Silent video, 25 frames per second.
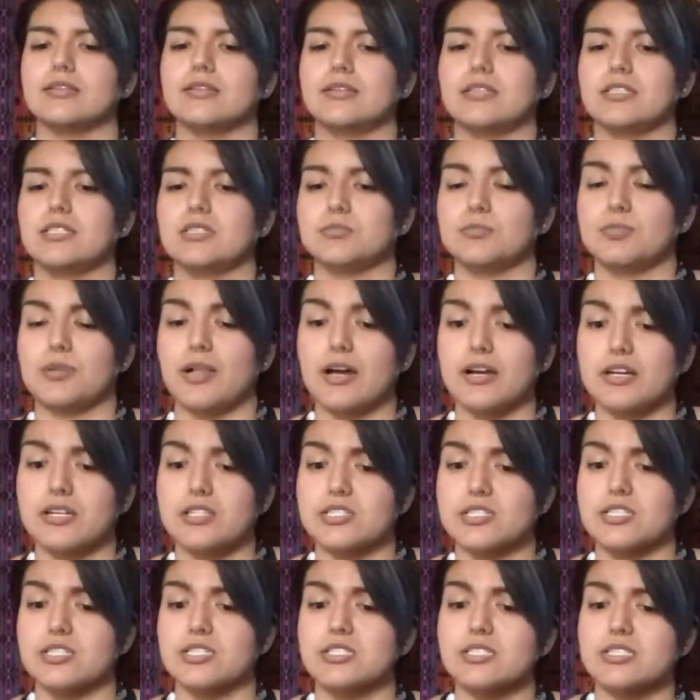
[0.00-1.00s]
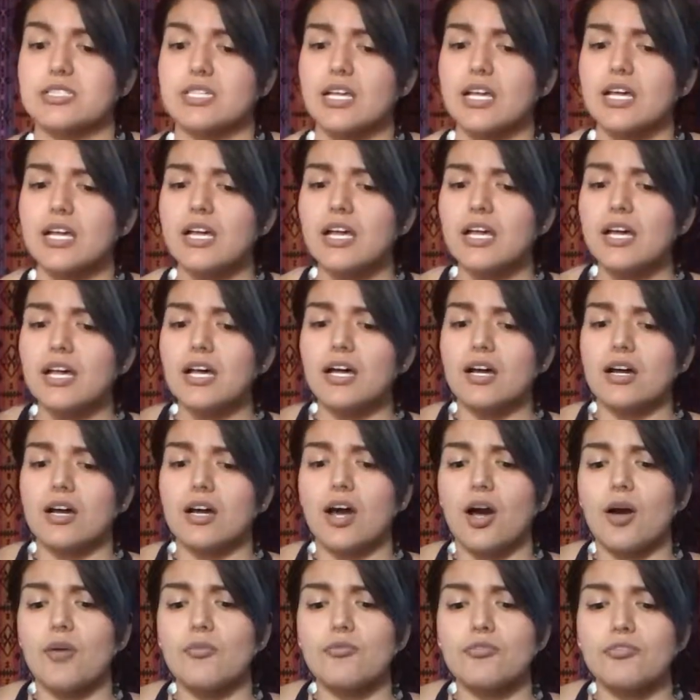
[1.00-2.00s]
These blockages
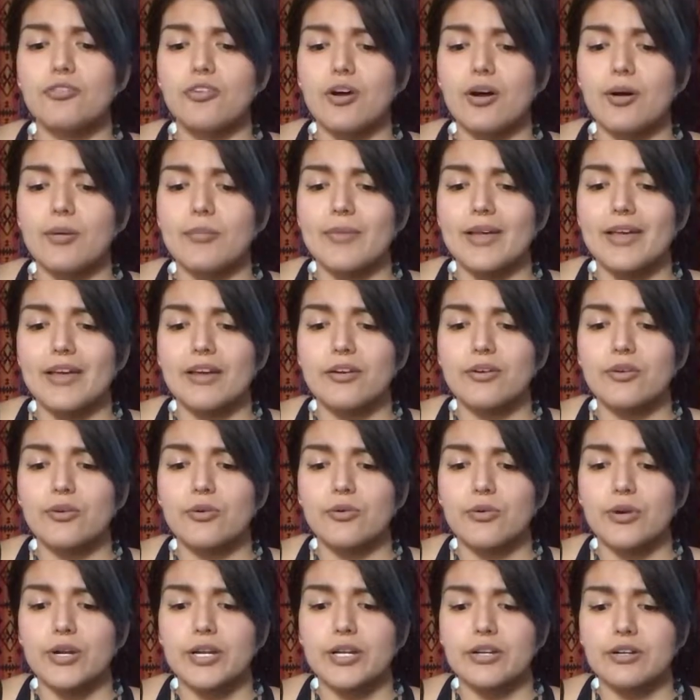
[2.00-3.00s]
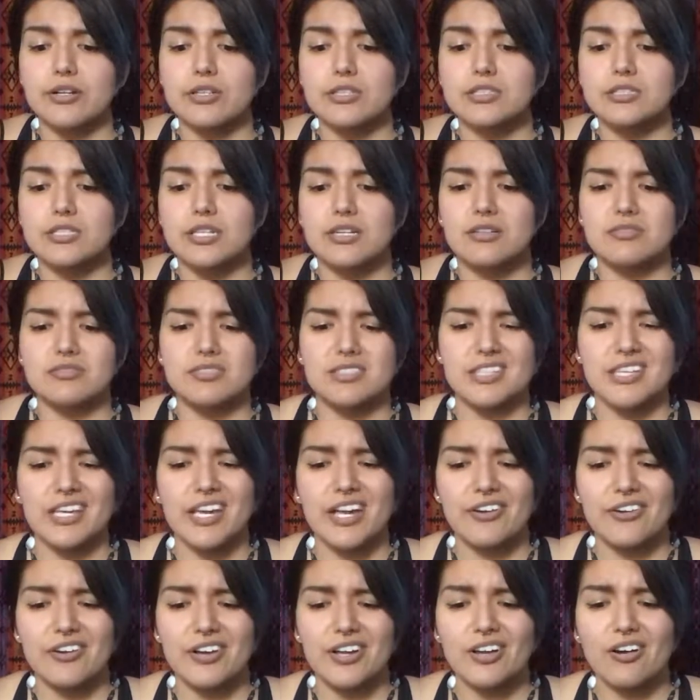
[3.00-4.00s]
come from ignoring ourselves and
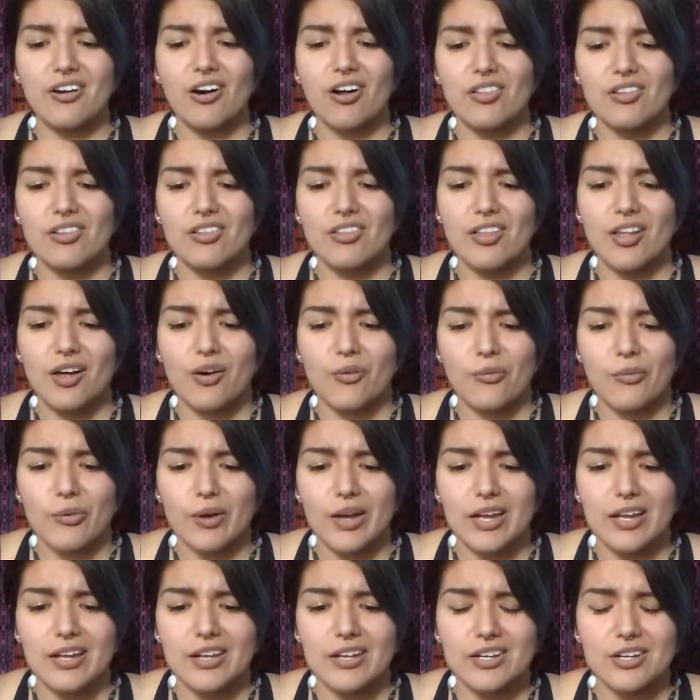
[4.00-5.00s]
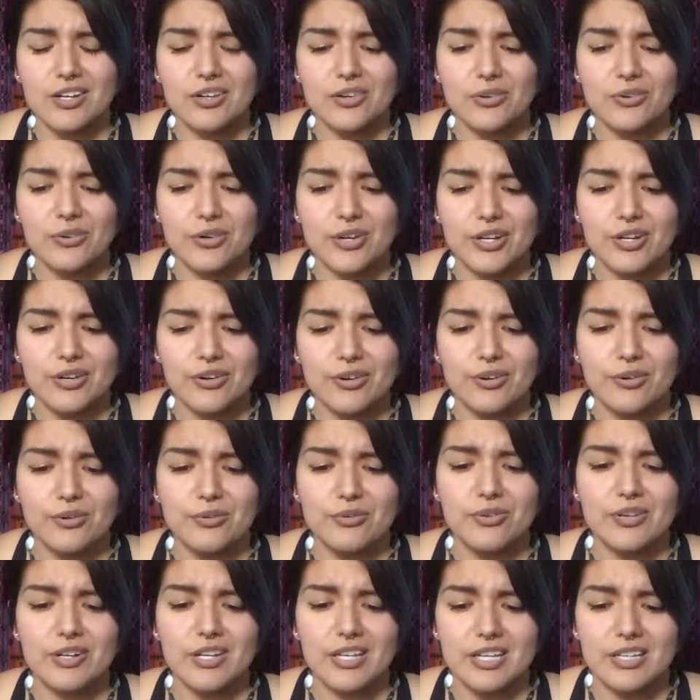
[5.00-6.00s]
carrying all of that weight and ignoring our
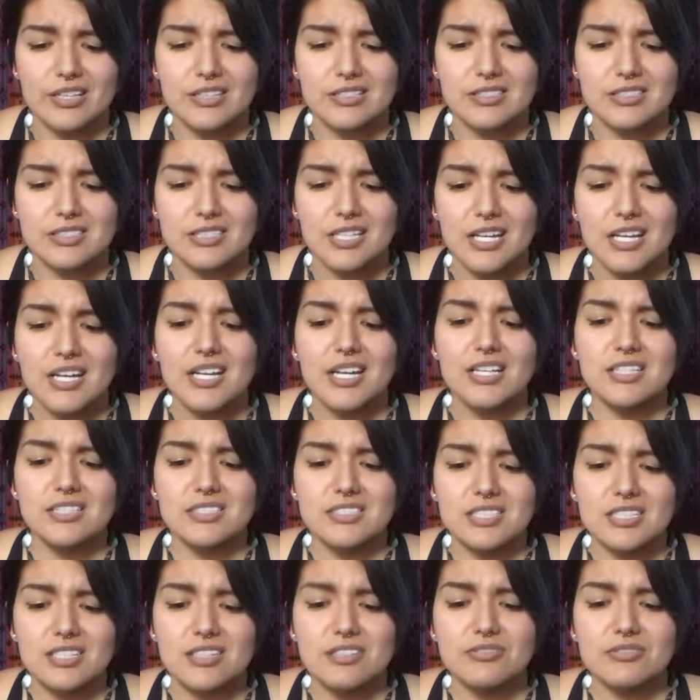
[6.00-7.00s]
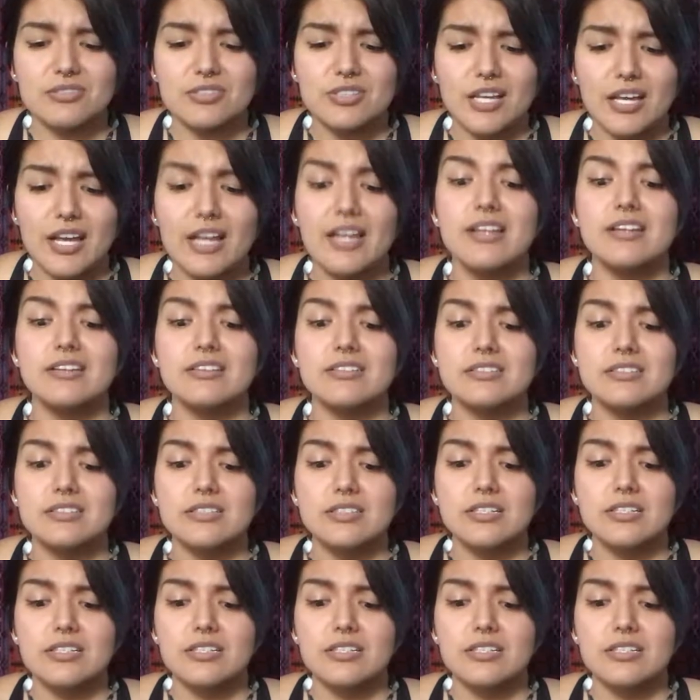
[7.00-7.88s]
own needs and